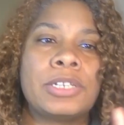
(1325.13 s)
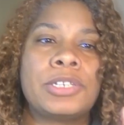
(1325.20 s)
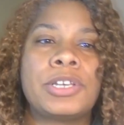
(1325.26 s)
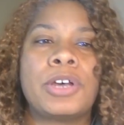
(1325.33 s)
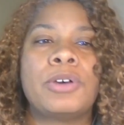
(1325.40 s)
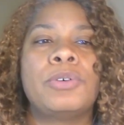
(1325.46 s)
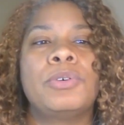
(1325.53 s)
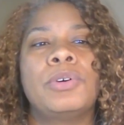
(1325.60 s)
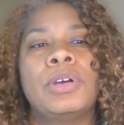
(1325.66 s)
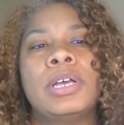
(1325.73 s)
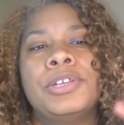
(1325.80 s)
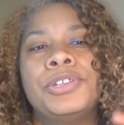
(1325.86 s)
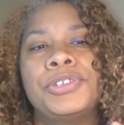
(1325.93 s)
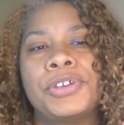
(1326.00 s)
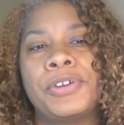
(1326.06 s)
So
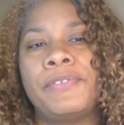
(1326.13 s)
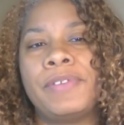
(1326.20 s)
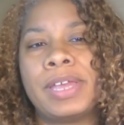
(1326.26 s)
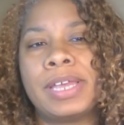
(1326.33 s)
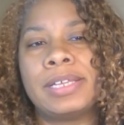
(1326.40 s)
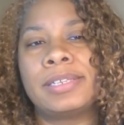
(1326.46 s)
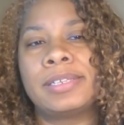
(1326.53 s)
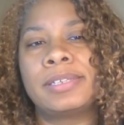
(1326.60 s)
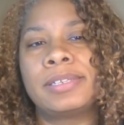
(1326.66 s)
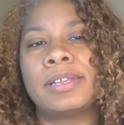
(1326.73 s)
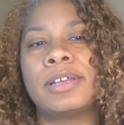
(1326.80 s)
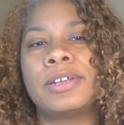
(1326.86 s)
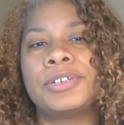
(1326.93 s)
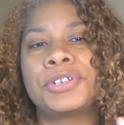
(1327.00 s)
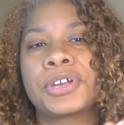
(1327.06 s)
surface
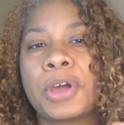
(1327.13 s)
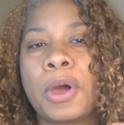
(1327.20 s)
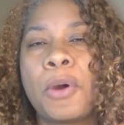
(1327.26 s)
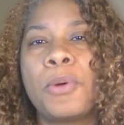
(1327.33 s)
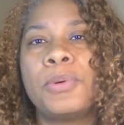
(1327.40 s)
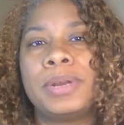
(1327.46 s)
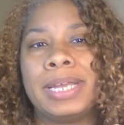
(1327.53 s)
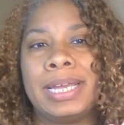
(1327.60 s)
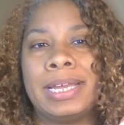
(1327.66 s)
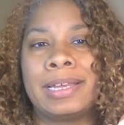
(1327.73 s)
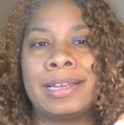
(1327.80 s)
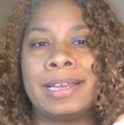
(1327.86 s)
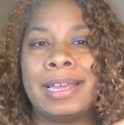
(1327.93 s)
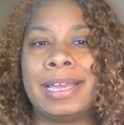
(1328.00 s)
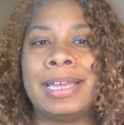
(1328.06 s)

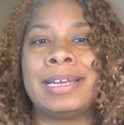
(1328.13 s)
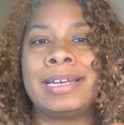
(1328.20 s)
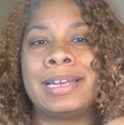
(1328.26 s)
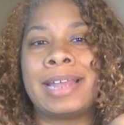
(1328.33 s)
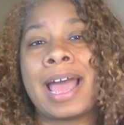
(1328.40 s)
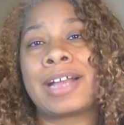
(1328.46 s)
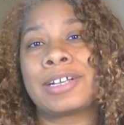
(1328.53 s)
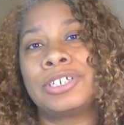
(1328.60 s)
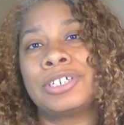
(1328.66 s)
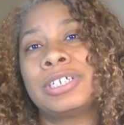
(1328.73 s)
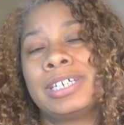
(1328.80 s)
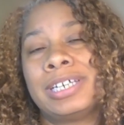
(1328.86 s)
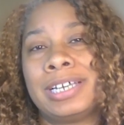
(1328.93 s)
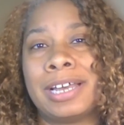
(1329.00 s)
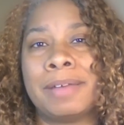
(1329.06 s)
decoding and
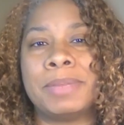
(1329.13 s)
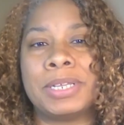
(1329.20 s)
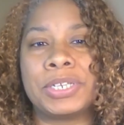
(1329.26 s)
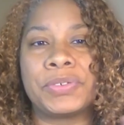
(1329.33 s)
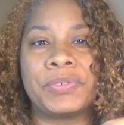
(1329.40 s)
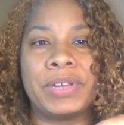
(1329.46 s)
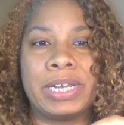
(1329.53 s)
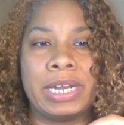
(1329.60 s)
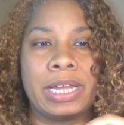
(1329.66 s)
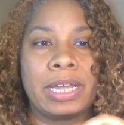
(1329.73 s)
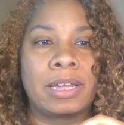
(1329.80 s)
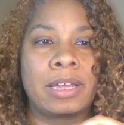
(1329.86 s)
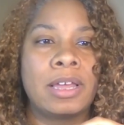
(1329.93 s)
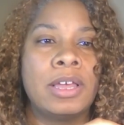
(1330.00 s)
actually a misreading.